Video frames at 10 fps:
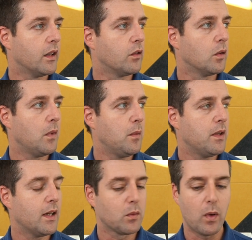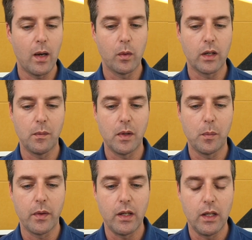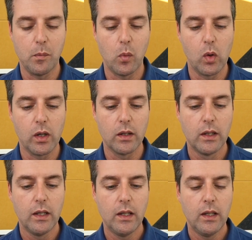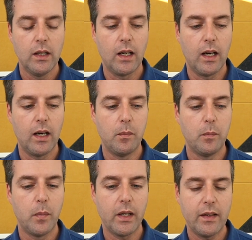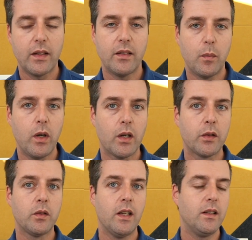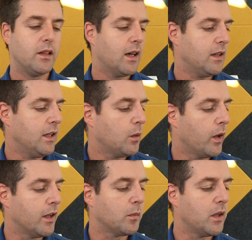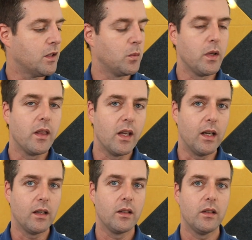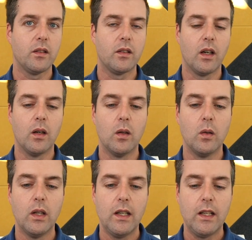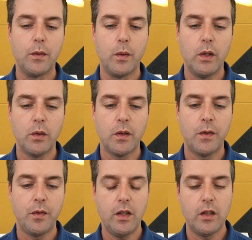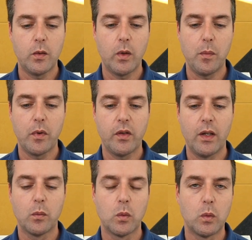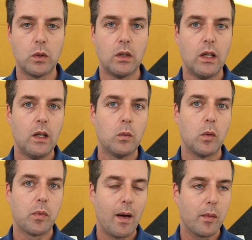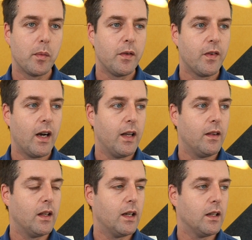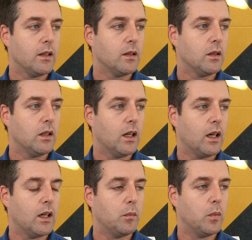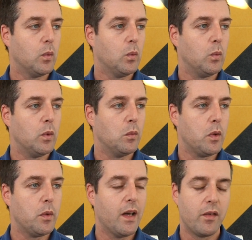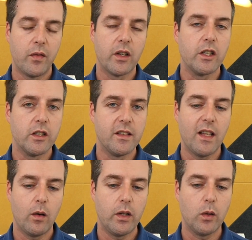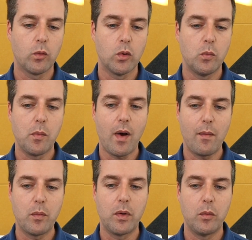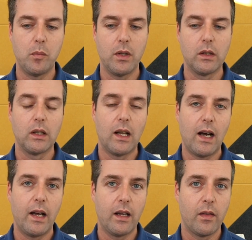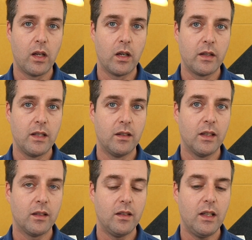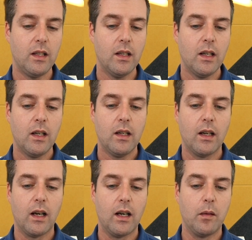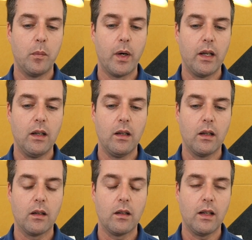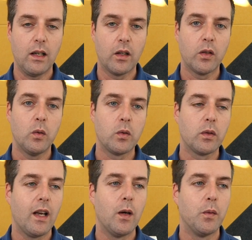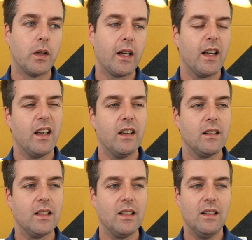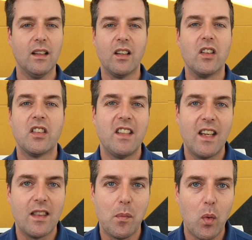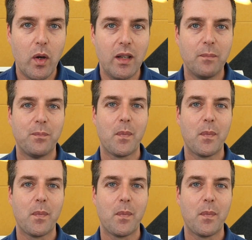And so maybe that's why we're coming up with needing more. Um, but as I said, we also tend to not need quite as much as we think. So if we use the 15 to 20% rule, we'll probably find that um, we'll, we would have a very good sounding room. We probably would be a little high on the RT60, uh, but it also is really helpful to kind of understand the point.